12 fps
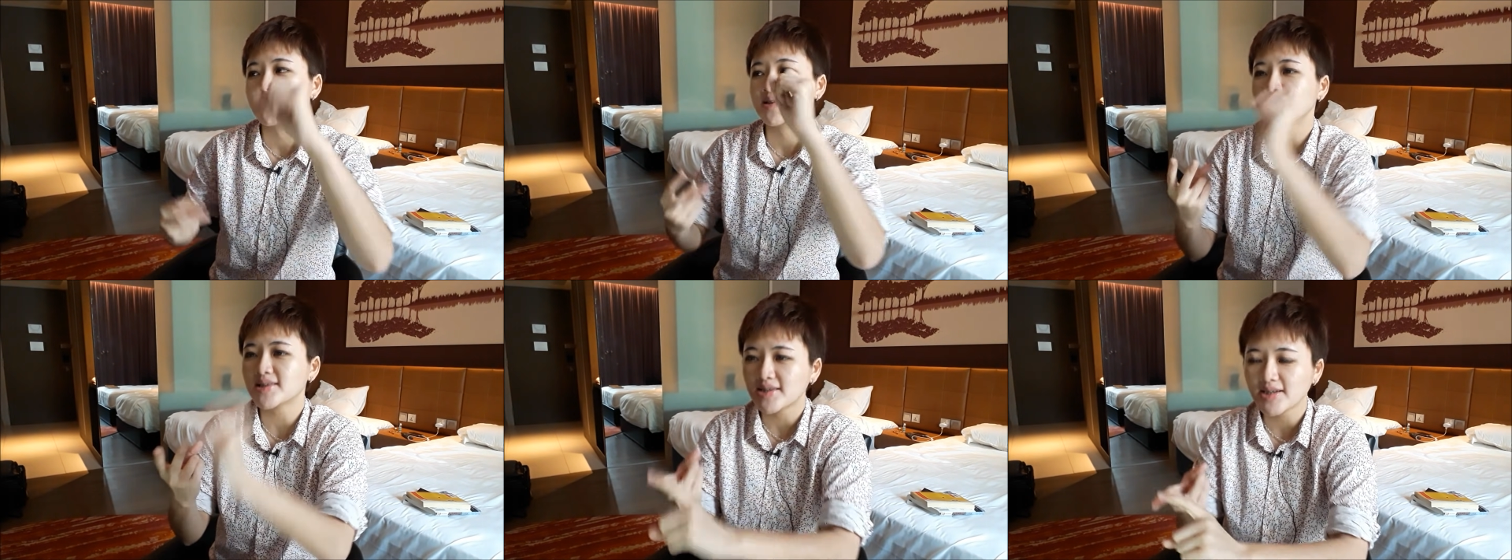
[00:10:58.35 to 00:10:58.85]

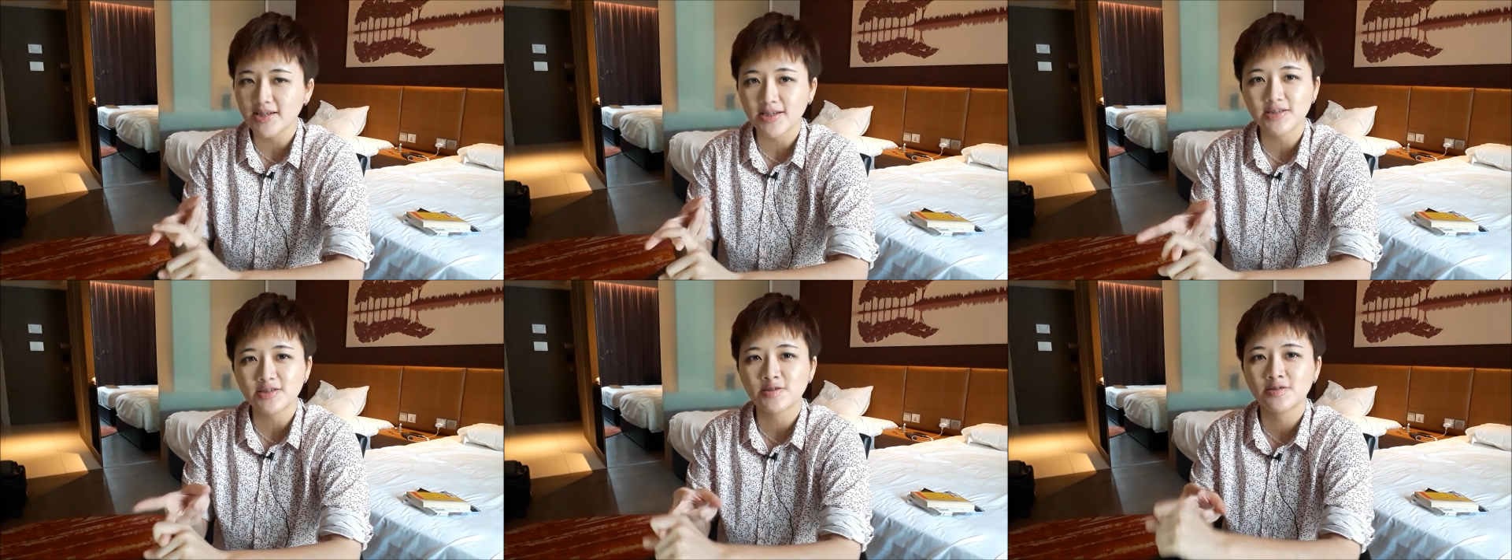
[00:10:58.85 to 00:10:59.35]
Third thing
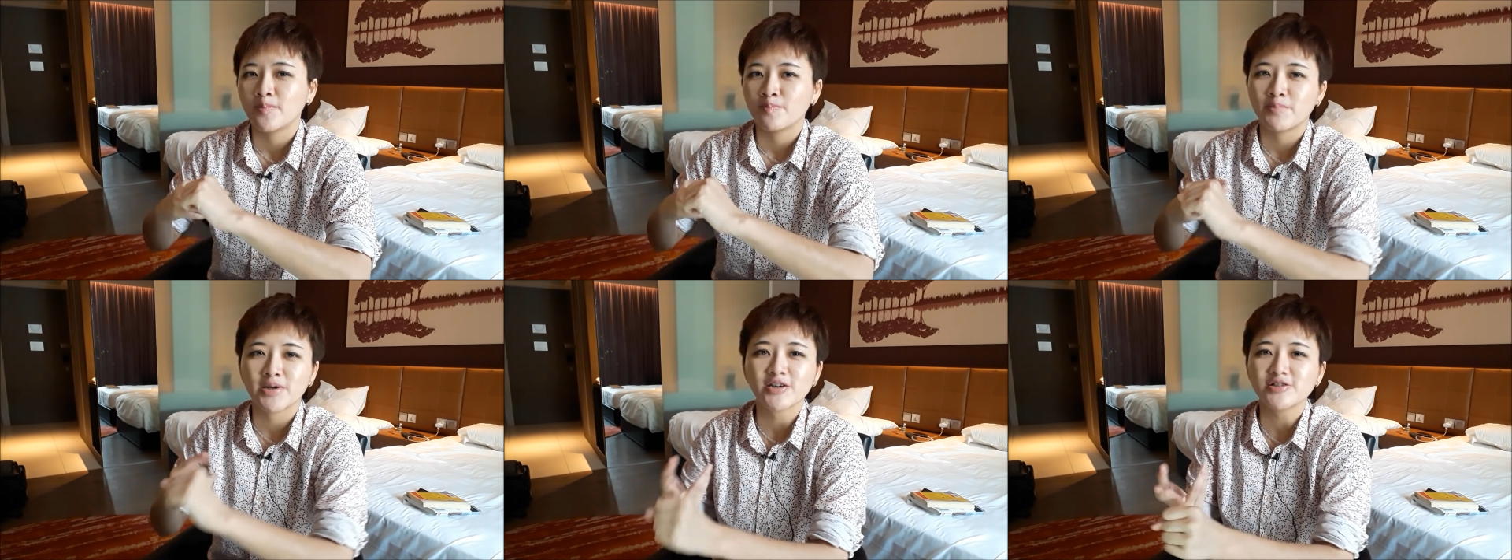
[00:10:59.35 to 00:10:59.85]
is
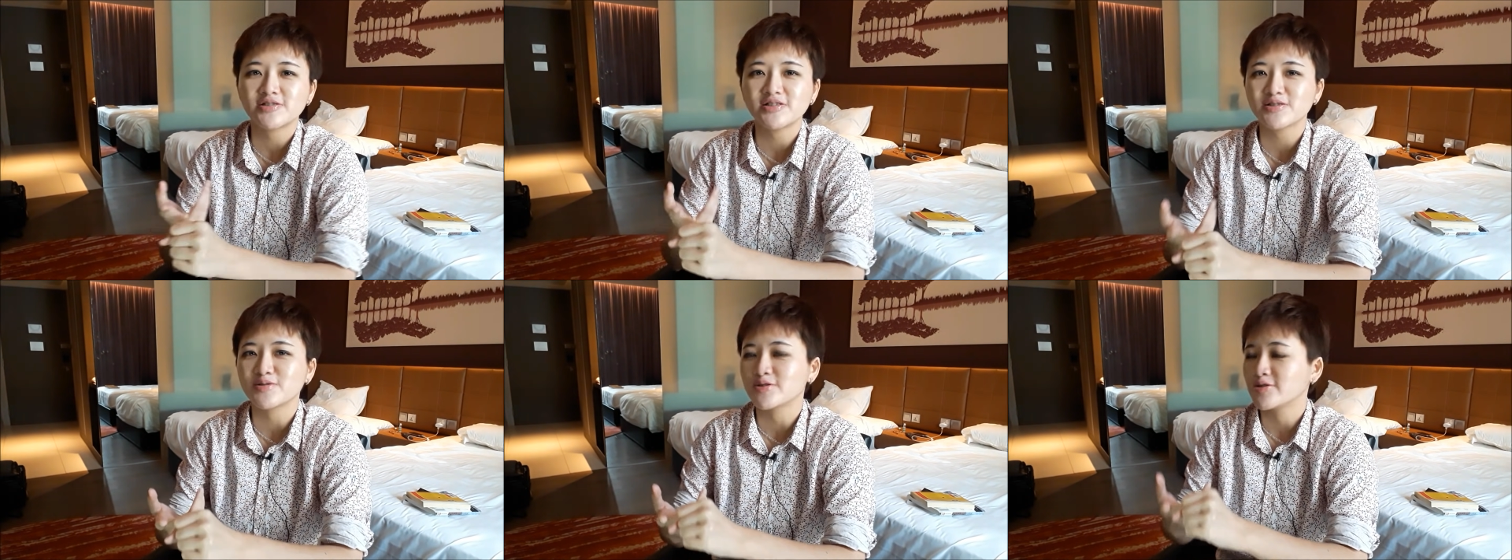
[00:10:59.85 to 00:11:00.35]
because
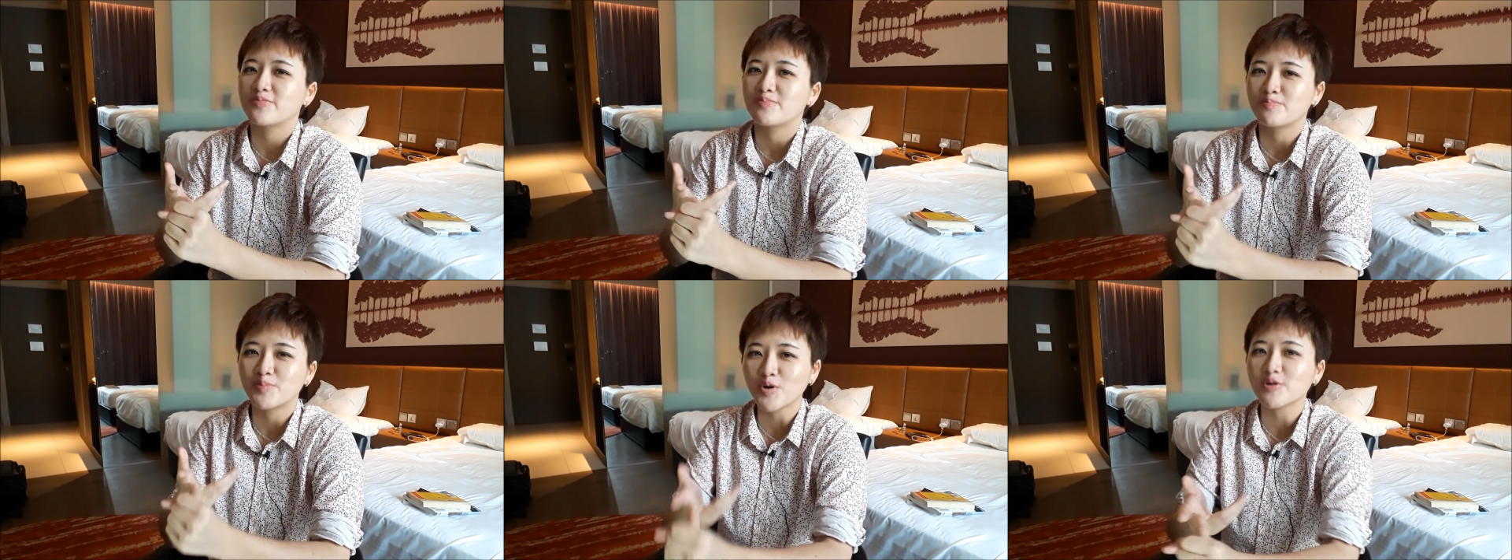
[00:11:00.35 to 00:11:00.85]
this
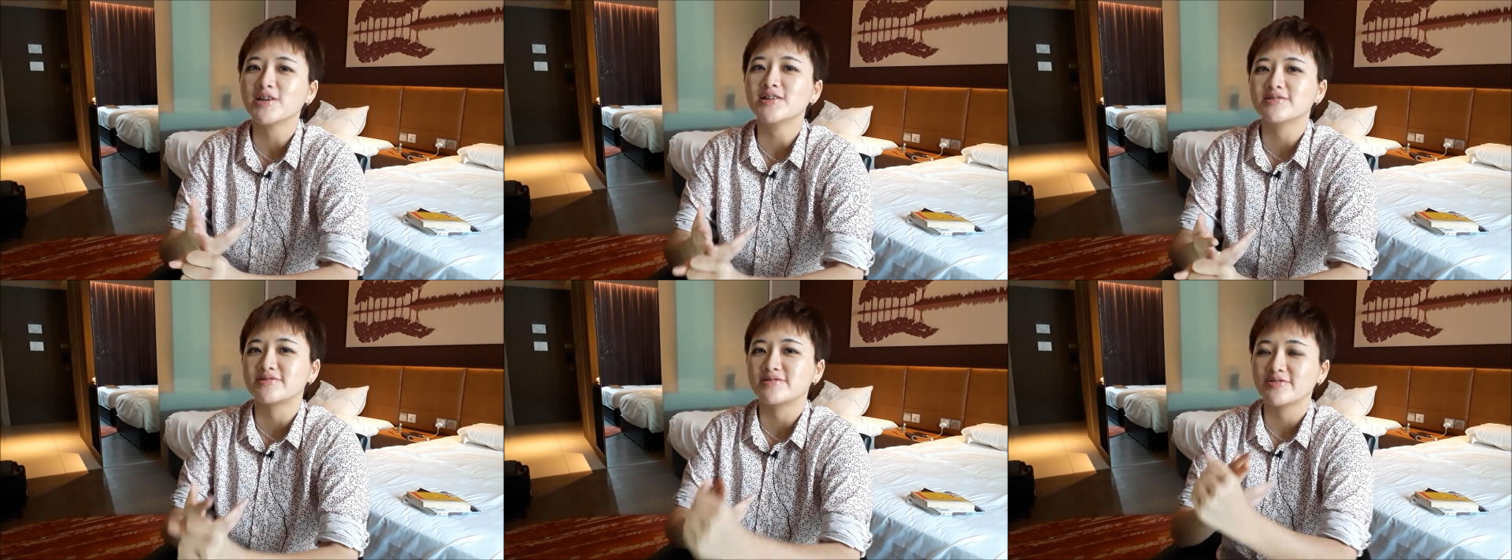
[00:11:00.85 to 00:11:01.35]
broker
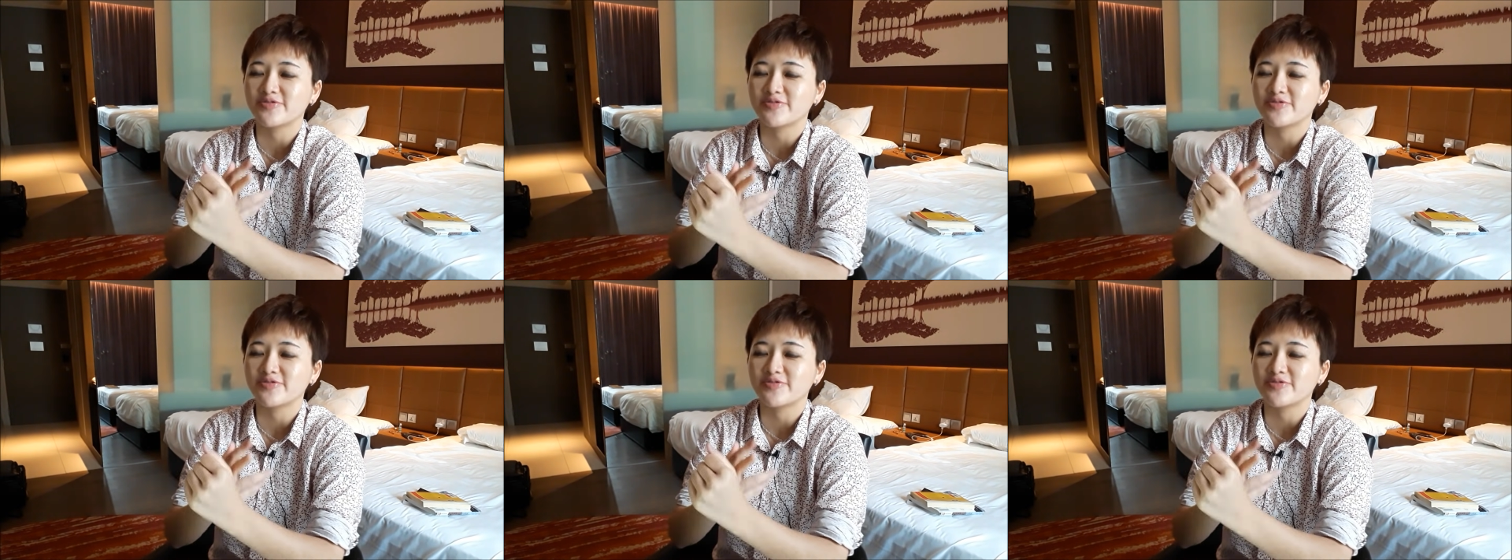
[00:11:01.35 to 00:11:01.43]
is